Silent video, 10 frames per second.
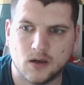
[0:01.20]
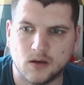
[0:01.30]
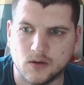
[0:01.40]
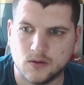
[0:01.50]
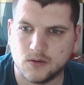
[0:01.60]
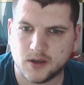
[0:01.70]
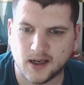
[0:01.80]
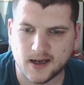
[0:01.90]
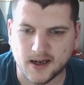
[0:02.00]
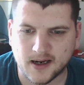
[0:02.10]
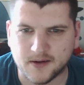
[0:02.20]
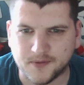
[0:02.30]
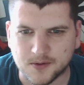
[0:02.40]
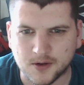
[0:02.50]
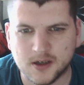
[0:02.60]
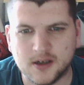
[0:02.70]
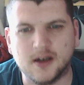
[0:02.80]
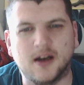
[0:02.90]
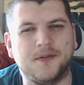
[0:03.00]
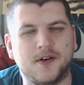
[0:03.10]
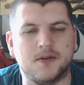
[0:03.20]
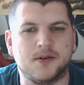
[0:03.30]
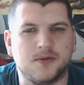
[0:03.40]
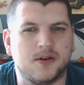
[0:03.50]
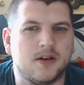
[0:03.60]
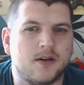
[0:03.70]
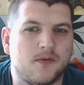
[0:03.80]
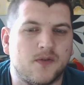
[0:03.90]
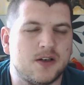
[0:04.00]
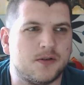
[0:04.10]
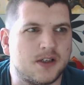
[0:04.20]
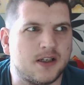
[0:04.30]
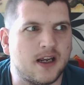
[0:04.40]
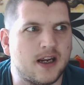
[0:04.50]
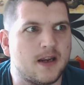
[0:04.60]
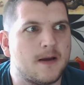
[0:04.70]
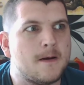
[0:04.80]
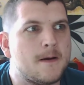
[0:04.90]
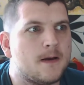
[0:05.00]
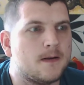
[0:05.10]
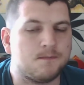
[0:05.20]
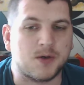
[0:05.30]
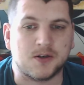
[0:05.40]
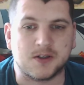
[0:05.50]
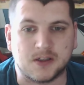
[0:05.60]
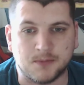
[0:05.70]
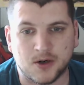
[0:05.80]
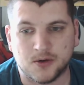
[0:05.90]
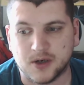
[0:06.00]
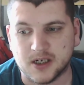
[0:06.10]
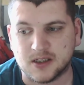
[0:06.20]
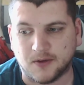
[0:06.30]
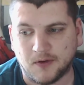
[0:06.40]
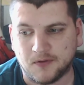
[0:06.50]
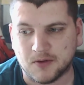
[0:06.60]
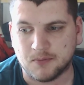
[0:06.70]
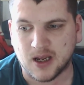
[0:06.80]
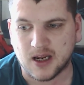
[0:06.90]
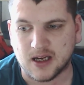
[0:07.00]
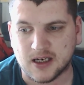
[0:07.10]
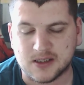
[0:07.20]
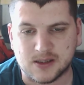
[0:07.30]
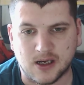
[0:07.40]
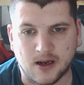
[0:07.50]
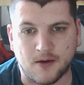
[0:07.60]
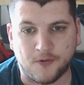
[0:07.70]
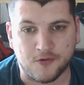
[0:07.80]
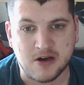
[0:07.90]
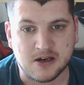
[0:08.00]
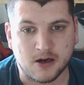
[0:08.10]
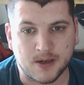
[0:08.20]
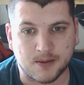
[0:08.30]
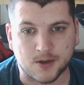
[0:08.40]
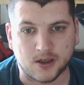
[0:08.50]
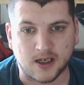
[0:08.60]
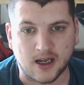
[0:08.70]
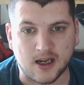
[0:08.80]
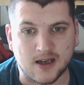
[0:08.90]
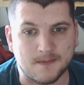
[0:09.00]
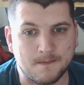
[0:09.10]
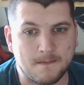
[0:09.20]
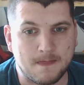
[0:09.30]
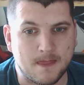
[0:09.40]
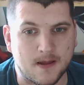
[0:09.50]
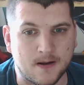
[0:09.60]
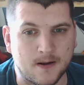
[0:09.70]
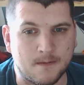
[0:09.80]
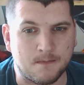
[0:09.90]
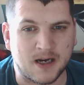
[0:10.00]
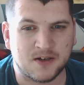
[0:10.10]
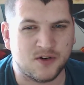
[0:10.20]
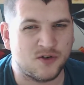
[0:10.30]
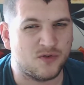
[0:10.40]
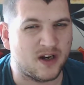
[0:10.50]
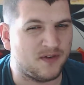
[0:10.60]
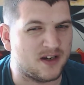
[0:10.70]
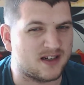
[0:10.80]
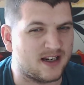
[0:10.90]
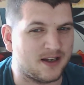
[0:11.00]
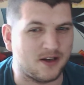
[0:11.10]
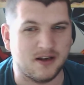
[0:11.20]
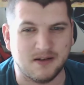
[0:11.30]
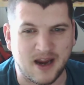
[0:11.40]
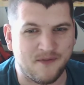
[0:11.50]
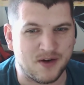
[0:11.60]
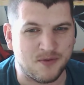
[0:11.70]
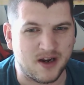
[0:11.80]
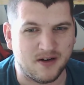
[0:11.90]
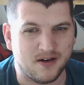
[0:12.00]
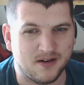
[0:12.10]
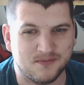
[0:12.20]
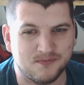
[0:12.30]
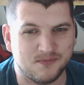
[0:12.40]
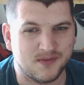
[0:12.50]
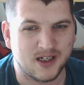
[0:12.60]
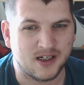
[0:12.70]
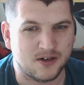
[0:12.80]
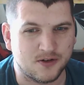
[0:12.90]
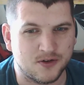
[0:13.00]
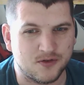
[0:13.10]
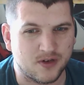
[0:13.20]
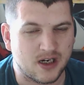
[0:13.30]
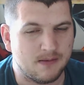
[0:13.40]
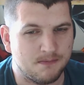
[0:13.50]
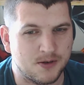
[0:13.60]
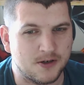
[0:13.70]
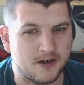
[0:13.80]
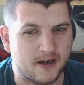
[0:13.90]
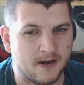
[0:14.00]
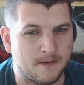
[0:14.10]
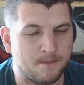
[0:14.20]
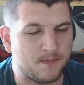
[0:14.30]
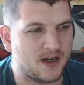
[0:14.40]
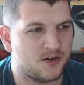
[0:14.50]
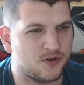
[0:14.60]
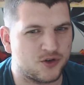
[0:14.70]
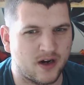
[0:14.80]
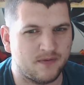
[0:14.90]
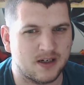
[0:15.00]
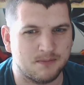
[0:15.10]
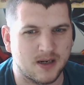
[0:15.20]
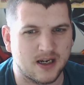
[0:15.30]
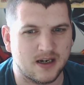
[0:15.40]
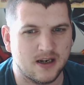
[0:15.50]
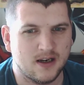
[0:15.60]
Okay, hey everyone. I thought I'd do a video today because tomorrow is the 5th of May. It's free comic book day. I don't know if it's like everywhere in the country, but I know Travelling Man